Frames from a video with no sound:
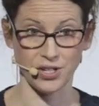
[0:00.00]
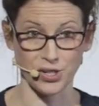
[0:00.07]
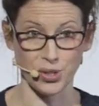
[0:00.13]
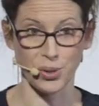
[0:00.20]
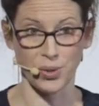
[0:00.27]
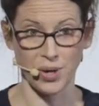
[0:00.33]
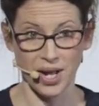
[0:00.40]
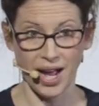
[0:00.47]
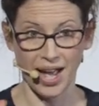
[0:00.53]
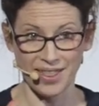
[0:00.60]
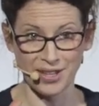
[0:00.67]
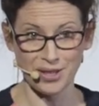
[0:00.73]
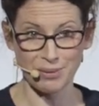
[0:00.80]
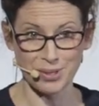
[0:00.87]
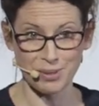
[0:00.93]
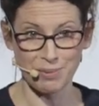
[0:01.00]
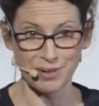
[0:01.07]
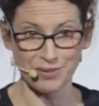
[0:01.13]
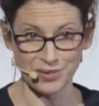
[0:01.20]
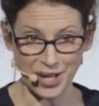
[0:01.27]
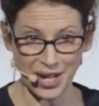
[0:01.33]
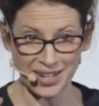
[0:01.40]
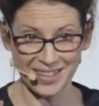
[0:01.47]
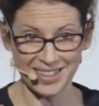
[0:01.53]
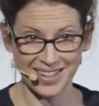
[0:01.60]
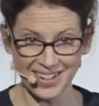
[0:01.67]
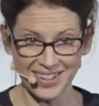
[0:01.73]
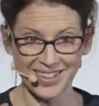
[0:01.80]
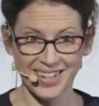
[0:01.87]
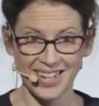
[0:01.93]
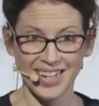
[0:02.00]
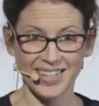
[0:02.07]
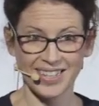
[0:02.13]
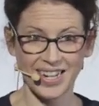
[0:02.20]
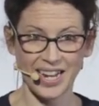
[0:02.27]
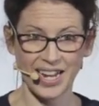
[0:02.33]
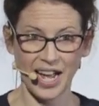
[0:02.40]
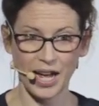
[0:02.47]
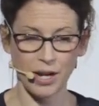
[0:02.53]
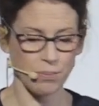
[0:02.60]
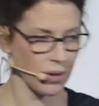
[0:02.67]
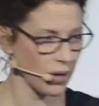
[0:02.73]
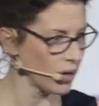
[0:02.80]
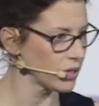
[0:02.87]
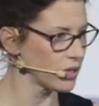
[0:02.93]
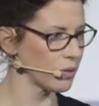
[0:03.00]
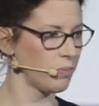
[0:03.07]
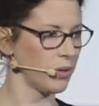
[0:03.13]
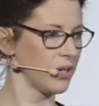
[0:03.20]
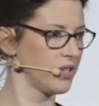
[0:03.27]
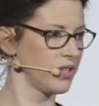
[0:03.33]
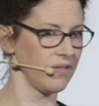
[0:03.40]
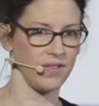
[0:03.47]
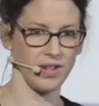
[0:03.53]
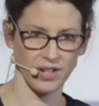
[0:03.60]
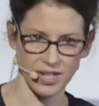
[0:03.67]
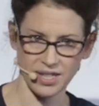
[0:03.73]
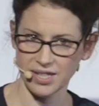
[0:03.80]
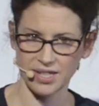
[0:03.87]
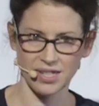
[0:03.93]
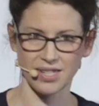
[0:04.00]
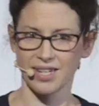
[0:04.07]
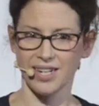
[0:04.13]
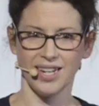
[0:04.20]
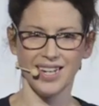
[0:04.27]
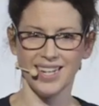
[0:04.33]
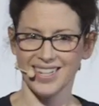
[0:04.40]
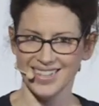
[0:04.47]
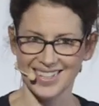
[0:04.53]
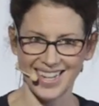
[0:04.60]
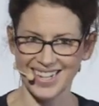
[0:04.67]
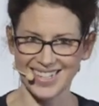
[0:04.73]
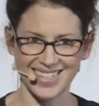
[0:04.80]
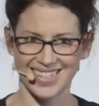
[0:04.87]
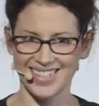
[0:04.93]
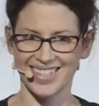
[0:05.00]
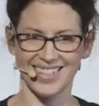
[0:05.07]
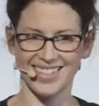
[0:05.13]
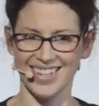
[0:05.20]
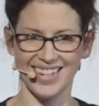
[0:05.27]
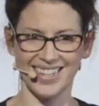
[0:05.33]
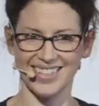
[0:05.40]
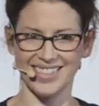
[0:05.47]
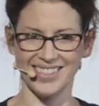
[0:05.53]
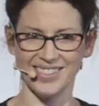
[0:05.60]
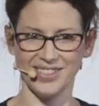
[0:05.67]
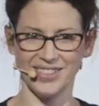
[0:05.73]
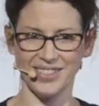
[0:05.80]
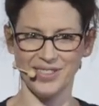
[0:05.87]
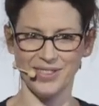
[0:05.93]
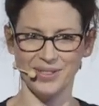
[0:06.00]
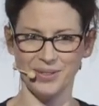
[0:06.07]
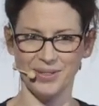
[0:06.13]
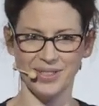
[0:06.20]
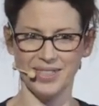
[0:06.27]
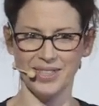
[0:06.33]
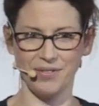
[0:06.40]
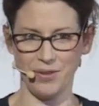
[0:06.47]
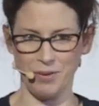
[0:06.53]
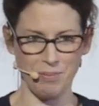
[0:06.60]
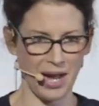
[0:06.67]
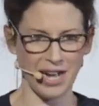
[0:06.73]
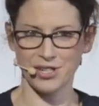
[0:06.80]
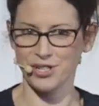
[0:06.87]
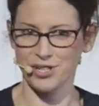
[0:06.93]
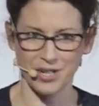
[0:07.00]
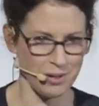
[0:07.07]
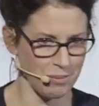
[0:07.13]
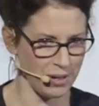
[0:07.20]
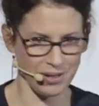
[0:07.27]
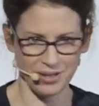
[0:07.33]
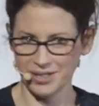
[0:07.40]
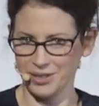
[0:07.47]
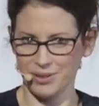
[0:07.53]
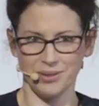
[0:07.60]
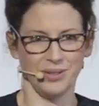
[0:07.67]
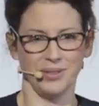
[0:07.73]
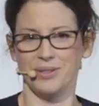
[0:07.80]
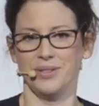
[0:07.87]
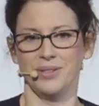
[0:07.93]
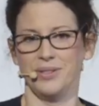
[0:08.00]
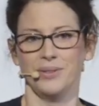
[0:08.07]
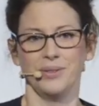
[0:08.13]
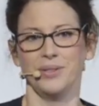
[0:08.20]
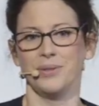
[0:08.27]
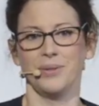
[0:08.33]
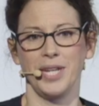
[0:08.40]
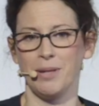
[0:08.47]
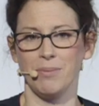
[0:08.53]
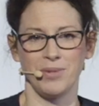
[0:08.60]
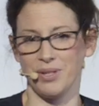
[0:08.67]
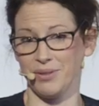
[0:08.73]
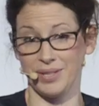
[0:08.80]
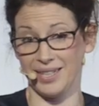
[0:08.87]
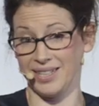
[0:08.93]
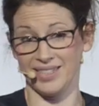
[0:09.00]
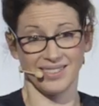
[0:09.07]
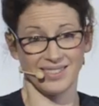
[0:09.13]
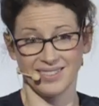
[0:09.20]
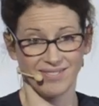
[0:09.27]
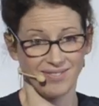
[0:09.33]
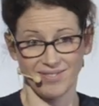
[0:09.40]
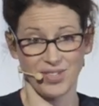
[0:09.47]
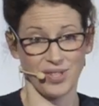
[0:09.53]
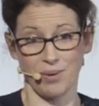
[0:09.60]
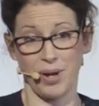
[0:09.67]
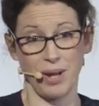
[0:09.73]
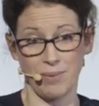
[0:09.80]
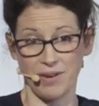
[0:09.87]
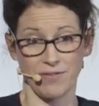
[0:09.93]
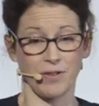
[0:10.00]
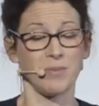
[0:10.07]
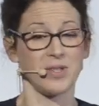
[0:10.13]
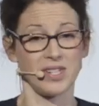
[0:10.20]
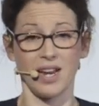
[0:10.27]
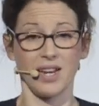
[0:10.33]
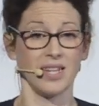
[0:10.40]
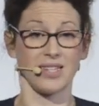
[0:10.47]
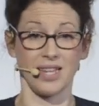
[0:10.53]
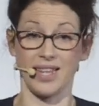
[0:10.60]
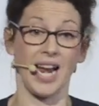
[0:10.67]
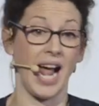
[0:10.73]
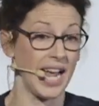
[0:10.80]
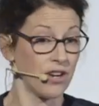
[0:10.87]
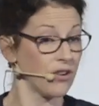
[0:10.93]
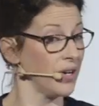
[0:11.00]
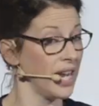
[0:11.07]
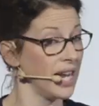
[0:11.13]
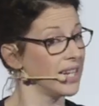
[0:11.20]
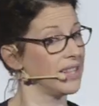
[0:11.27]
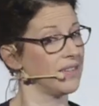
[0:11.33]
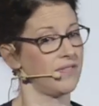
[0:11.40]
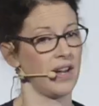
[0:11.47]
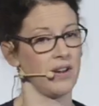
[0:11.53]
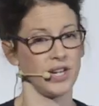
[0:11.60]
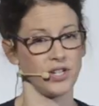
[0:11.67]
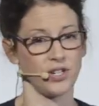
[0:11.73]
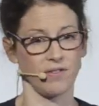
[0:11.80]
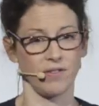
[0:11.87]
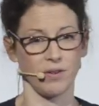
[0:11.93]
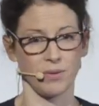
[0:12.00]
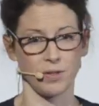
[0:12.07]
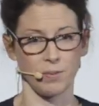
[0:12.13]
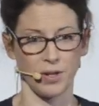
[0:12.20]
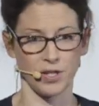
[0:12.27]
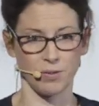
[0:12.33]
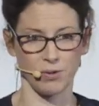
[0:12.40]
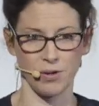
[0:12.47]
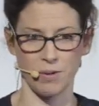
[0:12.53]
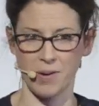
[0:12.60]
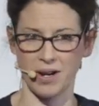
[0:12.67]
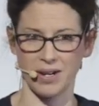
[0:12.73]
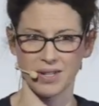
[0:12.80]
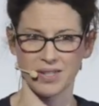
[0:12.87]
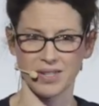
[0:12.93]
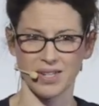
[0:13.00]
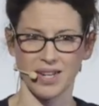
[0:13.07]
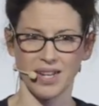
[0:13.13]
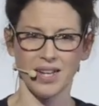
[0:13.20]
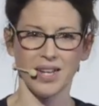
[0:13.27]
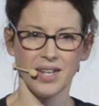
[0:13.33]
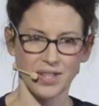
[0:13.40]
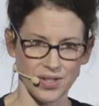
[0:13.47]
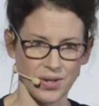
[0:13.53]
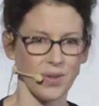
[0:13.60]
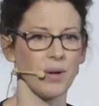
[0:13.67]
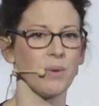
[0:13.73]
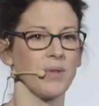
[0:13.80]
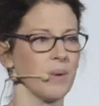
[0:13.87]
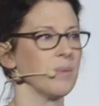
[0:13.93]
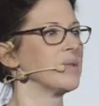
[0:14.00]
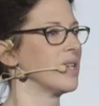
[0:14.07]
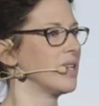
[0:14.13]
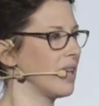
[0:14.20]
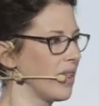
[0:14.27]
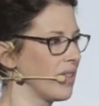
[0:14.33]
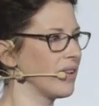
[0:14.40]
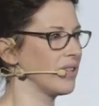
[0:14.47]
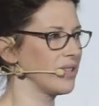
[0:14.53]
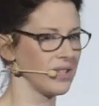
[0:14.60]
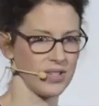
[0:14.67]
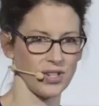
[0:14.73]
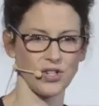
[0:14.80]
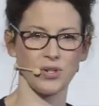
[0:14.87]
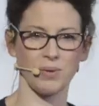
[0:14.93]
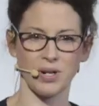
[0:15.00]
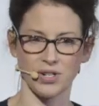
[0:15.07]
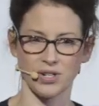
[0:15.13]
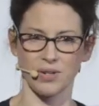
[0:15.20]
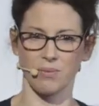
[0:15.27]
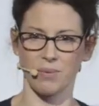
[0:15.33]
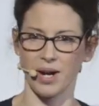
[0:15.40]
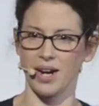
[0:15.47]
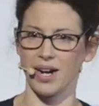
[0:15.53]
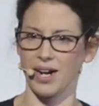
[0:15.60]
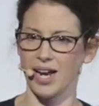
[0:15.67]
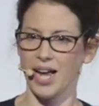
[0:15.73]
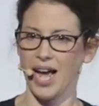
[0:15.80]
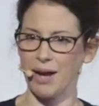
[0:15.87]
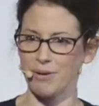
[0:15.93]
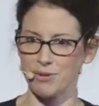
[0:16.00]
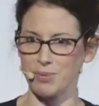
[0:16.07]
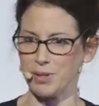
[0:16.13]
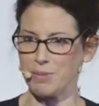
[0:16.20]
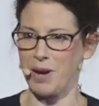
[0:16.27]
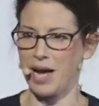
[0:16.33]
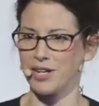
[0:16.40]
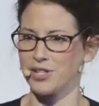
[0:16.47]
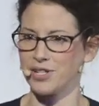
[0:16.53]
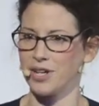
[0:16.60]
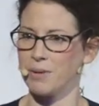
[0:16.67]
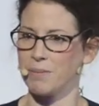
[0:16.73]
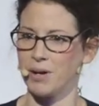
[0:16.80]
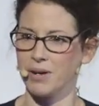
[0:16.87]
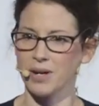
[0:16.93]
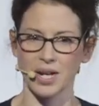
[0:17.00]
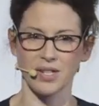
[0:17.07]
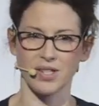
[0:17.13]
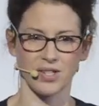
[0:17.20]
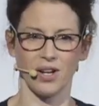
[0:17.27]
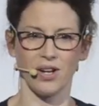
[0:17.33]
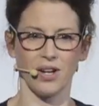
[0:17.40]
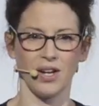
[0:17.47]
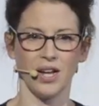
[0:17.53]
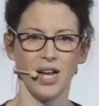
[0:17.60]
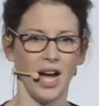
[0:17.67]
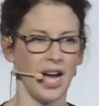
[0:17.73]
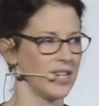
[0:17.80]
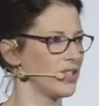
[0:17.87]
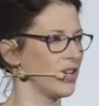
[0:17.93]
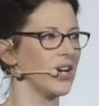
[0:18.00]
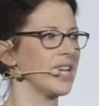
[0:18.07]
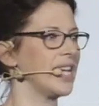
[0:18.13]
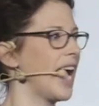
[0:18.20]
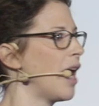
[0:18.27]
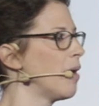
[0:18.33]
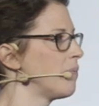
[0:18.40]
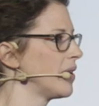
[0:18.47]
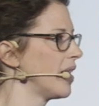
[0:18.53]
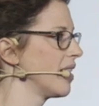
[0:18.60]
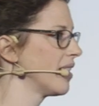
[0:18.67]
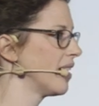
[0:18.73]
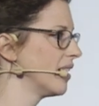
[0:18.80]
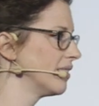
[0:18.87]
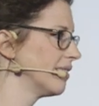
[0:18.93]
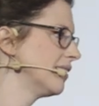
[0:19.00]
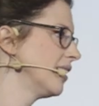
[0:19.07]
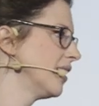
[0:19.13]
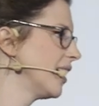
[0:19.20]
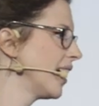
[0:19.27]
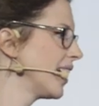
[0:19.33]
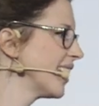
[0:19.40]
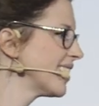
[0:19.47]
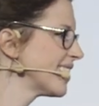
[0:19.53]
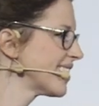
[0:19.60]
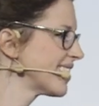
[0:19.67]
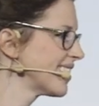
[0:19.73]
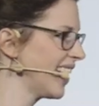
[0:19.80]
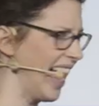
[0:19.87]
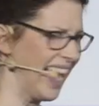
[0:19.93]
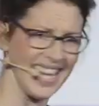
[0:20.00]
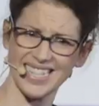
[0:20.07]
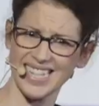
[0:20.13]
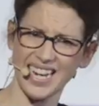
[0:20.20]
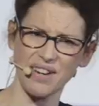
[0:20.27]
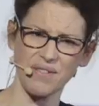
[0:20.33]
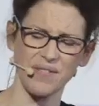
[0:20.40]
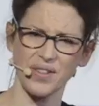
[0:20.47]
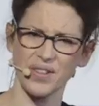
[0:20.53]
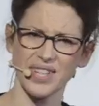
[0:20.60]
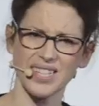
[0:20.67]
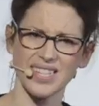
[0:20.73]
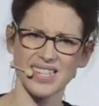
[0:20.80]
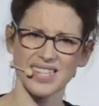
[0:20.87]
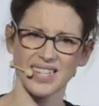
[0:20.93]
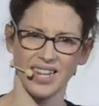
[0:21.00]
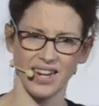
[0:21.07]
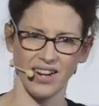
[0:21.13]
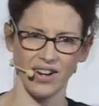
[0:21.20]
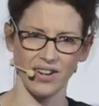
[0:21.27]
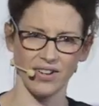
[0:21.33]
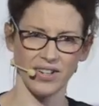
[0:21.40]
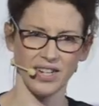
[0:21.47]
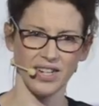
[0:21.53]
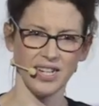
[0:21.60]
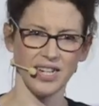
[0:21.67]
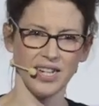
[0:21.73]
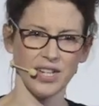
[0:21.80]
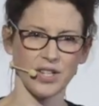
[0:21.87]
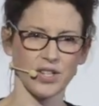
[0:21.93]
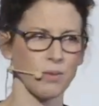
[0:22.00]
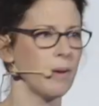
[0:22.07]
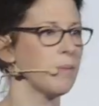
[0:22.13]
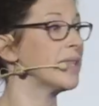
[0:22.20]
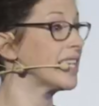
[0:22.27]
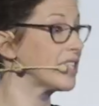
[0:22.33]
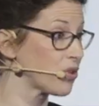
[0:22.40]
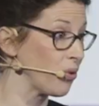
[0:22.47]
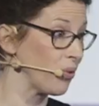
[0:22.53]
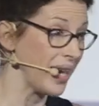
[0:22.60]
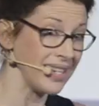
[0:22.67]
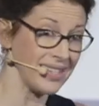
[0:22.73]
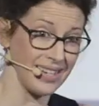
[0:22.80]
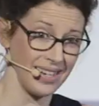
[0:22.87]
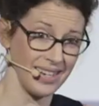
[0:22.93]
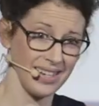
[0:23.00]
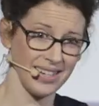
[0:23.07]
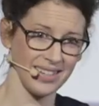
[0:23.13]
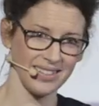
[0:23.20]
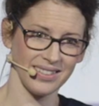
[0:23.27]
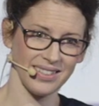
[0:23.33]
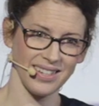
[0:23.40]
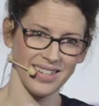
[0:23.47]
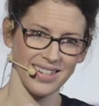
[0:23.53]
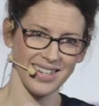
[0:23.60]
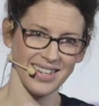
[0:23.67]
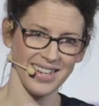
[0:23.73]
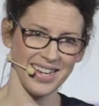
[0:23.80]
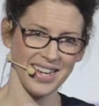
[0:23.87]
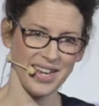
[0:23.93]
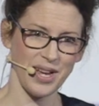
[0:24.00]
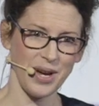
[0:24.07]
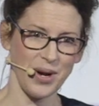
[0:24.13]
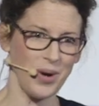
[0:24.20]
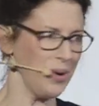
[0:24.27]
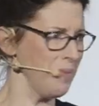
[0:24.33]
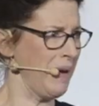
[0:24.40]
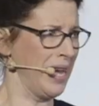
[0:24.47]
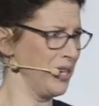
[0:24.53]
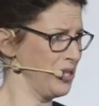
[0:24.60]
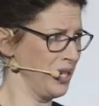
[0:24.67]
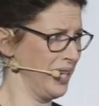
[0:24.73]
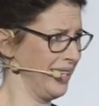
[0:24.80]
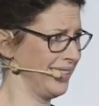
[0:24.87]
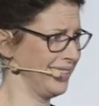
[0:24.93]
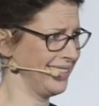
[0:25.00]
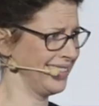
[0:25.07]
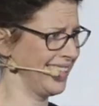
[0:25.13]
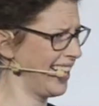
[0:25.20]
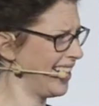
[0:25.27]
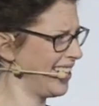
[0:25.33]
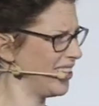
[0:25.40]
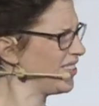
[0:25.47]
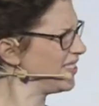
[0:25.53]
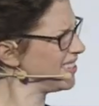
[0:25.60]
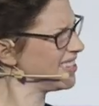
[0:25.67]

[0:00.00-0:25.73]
So I think there was a bit of luck there that I had, but also perseverance. That's, yeah, you, you, if you're passionate about it, you, you, you keep doing it. So I went from studies and then I created the foundation for responsible robotics. So that, that was another situation where I was really passionate about it. I saw, I saw a gap and I thought, uh, I, guess, I guess I can fill this. I don't know. So maybe that's crazy or passionate. I don't know.